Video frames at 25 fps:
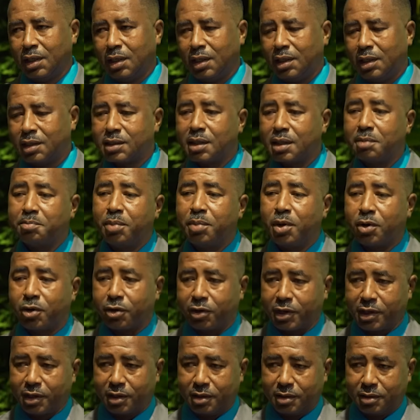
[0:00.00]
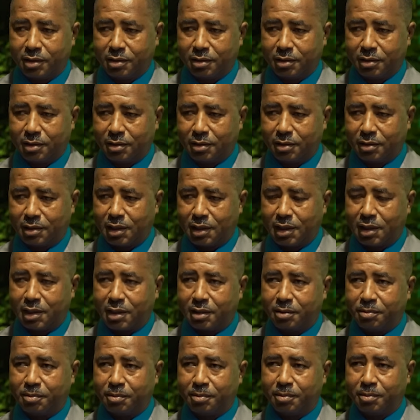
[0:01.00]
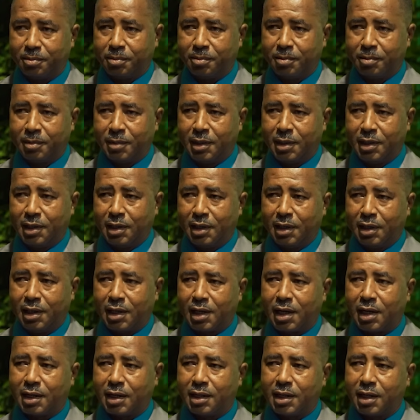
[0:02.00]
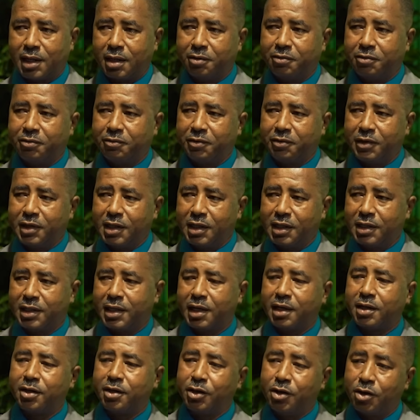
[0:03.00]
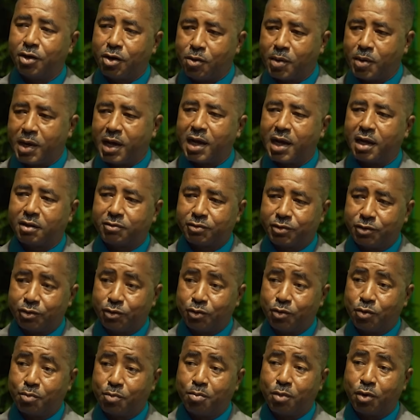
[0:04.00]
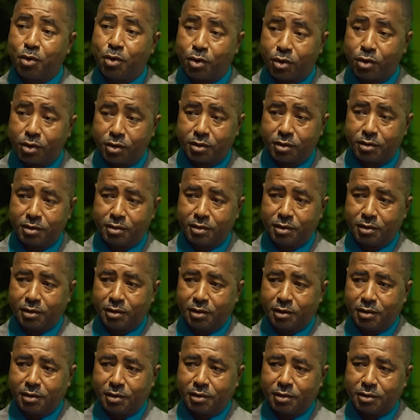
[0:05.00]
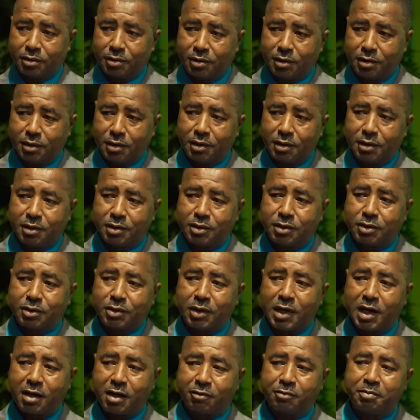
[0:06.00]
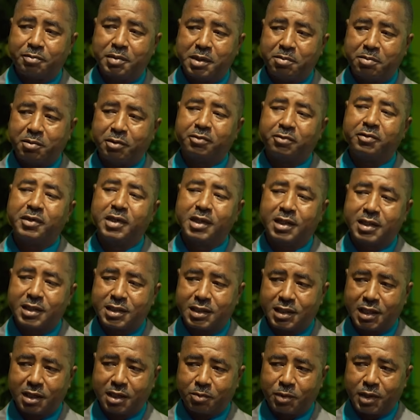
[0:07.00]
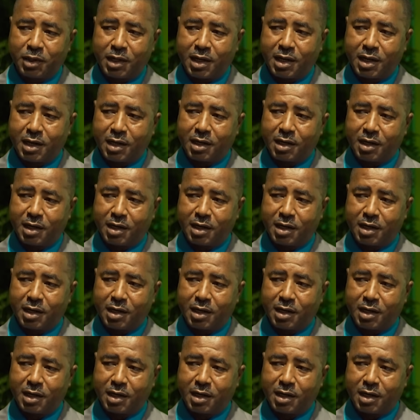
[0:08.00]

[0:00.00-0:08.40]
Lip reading: It's empowering. And I feel that now I have to do more to have people feel the same way I